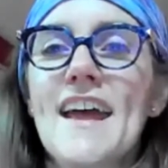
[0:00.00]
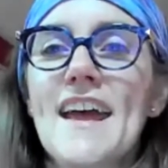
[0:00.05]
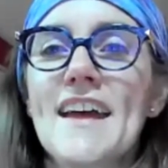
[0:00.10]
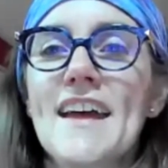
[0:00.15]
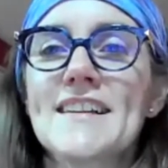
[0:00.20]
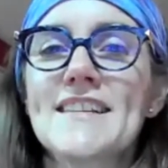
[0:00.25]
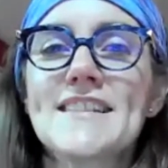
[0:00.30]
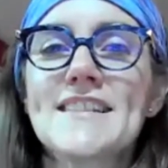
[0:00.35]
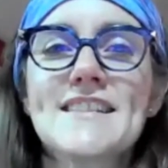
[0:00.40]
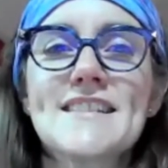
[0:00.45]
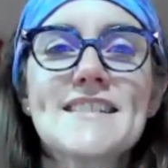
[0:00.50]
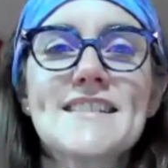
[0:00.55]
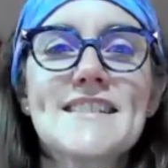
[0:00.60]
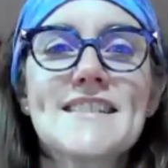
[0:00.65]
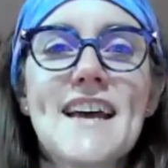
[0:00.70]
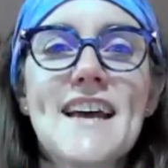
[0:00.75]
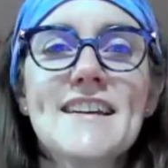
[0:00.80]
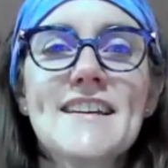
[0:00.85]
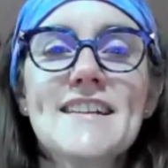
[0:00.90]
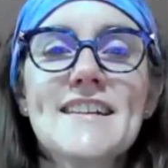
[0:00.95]

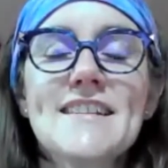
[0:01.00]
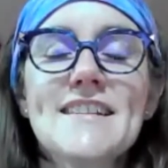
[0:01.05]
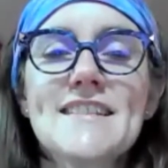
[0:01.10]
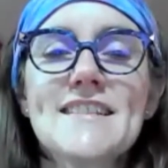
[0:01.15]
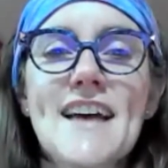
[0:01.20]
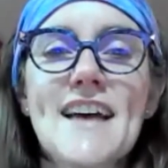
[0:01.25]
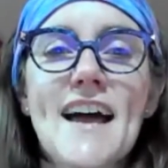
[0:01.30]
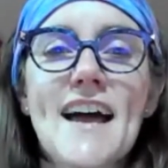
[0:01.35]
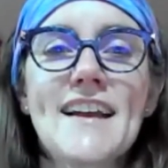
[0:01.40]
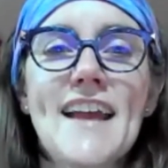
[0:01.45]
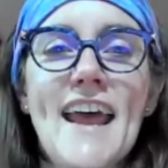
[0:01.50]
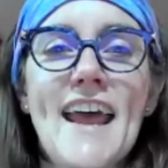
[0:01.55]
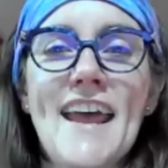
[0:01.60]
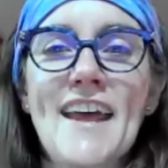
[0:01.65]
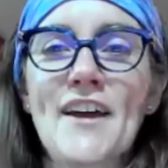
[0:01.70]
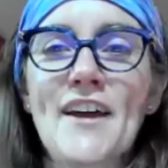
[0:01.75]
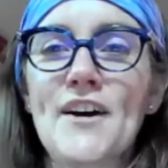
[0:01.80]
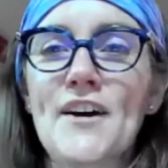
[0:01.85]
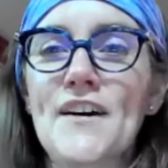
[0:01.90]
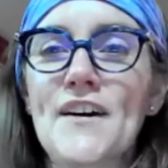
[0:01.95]
Extended side
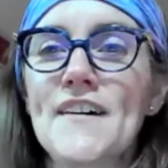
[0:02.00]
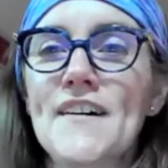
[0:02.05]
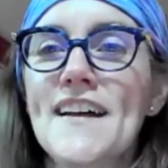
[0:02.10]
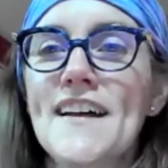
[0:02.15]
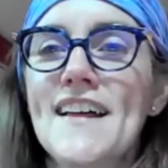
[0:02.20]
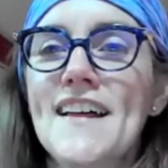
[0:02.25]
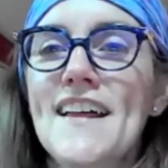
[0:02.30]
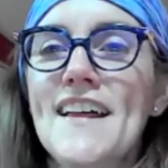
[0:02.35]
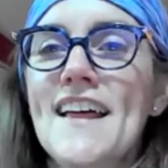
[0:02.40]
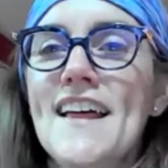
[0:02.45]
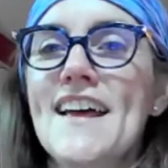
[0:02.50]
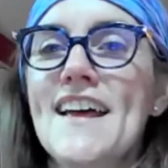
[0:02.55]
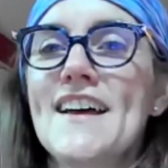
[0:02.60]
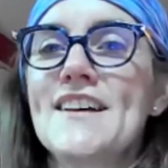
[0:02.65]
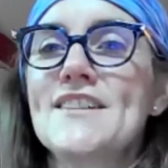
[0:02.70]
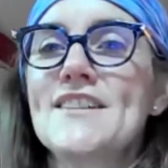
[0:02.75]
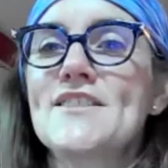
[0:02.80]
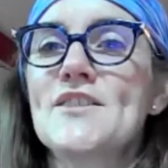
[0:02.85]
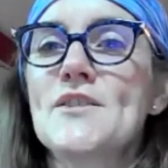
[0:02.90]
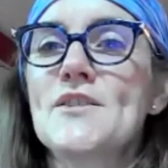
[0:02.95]
angle.
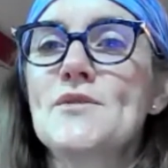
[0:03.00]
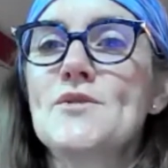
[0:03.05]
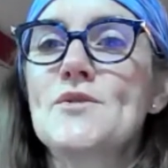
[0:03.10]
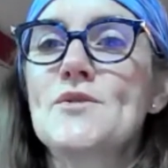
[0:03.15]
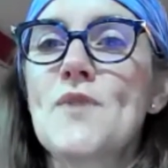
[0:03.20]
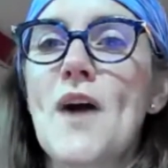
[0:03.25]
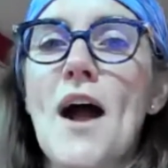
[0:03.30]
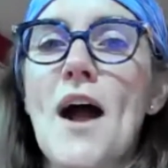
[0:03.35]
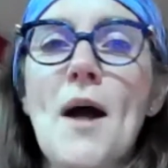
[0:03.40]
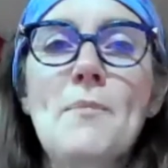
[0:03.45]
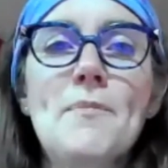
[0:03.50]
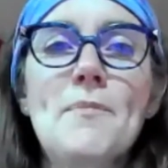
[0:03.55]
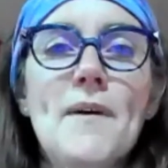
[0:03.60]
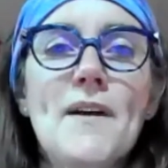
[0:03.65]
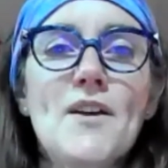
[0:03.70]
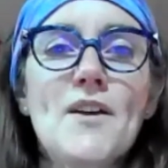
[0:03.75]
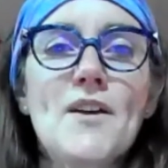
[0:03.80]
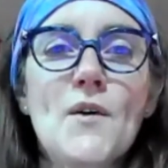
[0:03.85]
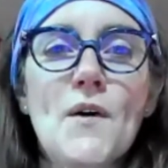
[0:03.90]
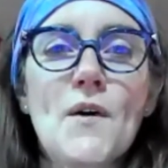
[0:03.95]
So drop
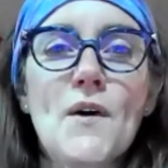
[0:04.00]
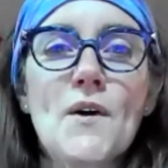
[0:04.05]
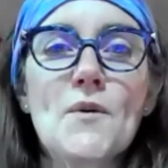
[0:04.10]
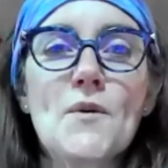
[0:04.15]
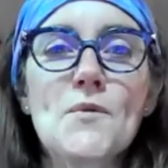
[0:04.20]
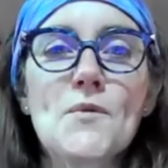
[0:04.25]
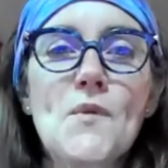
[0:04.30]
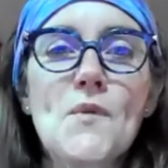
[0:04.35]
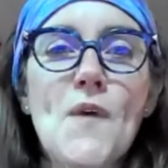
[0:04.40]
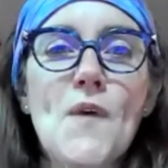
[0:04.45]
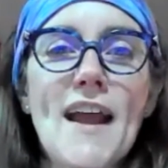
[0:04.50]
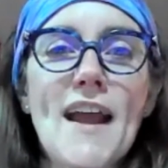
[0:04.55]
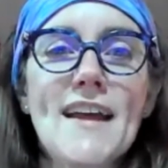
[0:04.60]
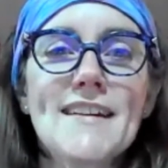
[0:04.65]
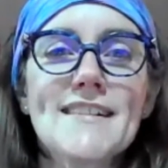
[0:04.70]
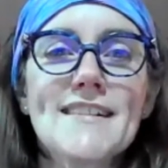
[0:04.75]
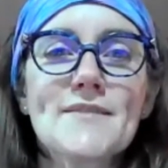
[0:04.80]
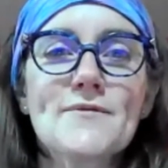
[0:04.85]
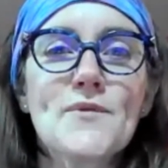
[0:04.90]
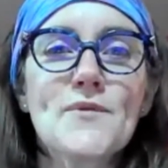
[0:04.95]
your
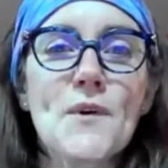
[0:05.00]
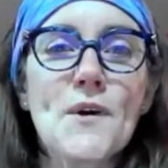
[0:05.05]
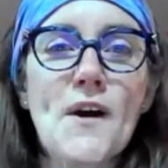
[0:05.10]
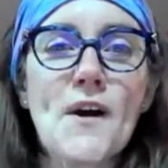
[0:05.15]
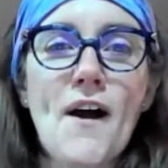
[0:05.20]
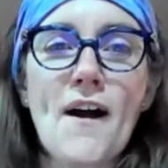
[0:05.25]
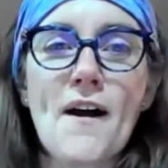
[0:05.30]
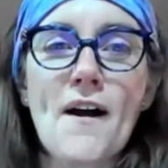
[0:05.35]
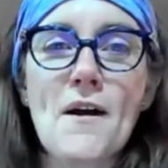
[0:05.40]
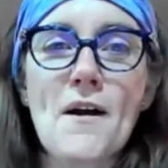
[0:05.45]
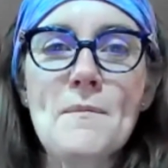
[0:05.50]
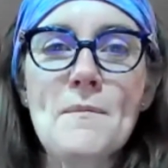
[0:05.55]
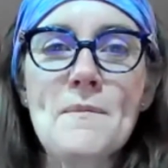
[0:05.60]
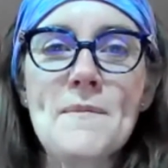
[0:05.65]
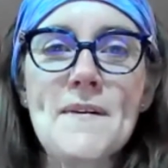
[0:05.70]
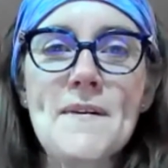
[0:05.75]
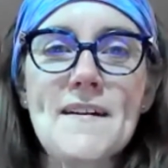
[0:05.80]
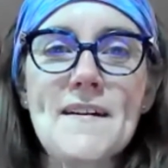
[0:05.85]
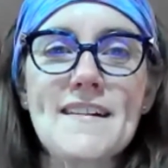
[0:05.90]
right forearm